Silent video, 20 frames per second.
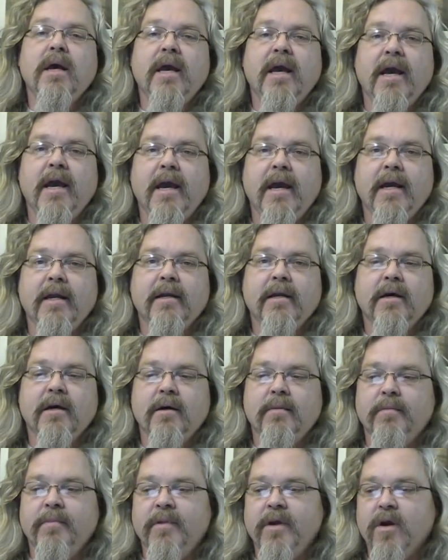And
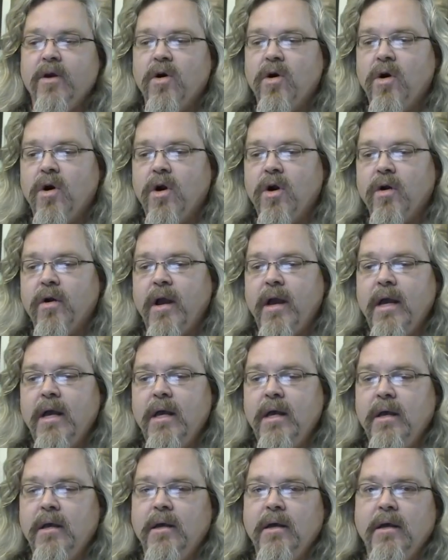um, there are
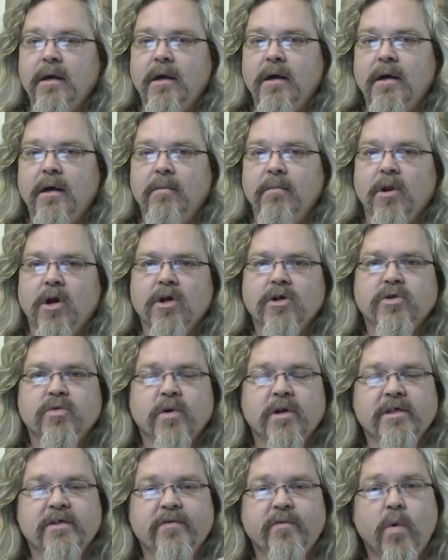um, large
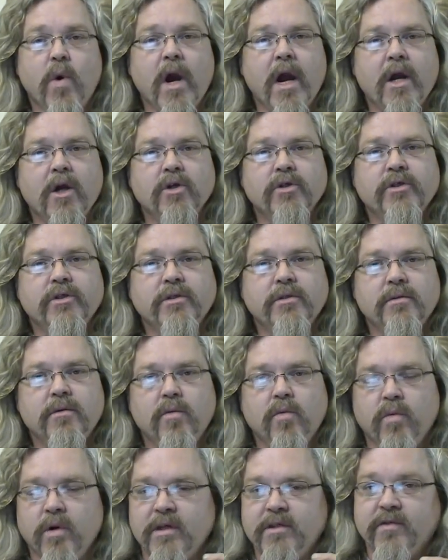reservoirs
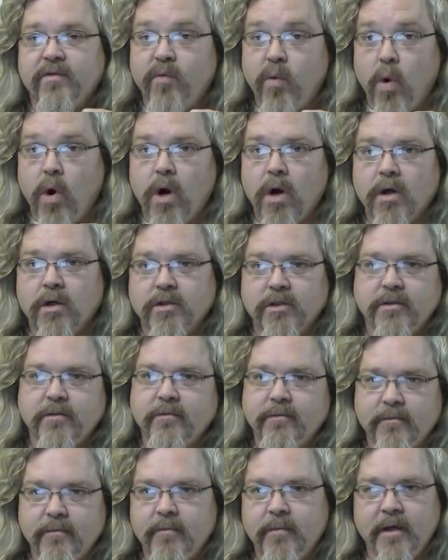reservoirs
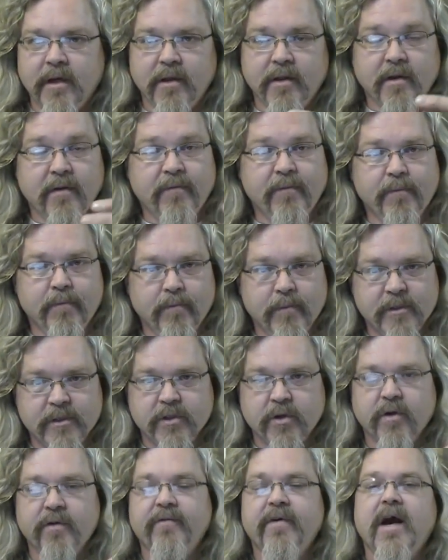in the
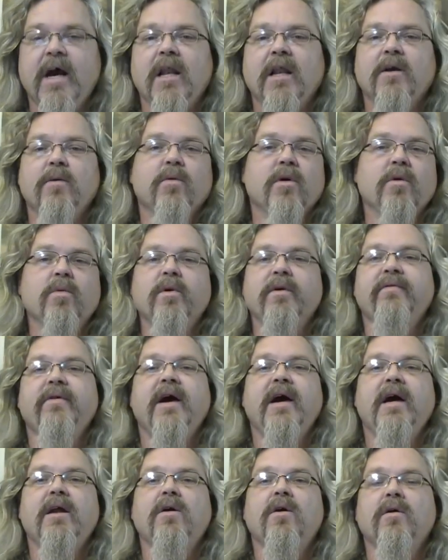Missouri Valley where we've
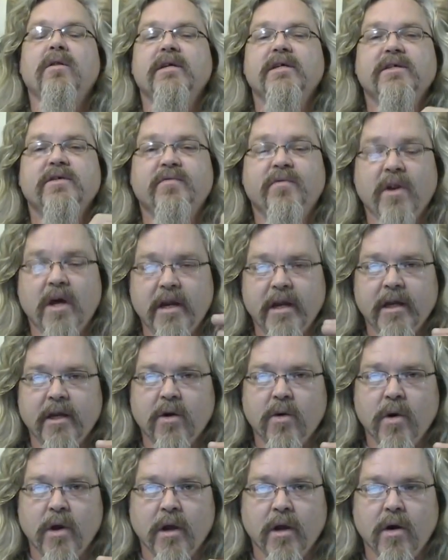had all this flooding
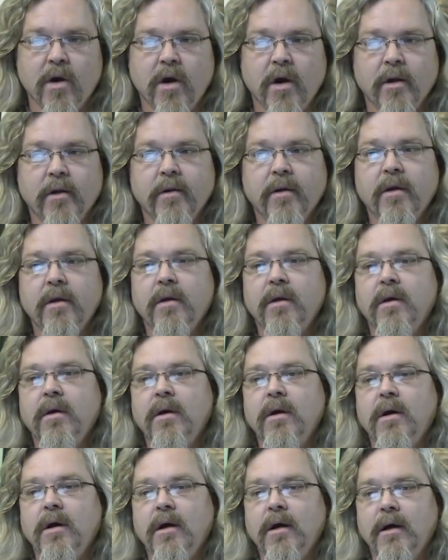going on
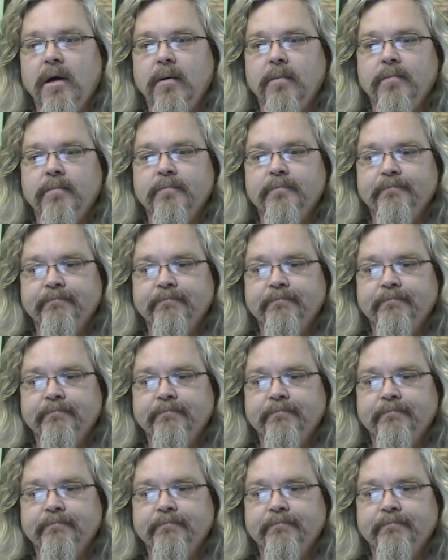um,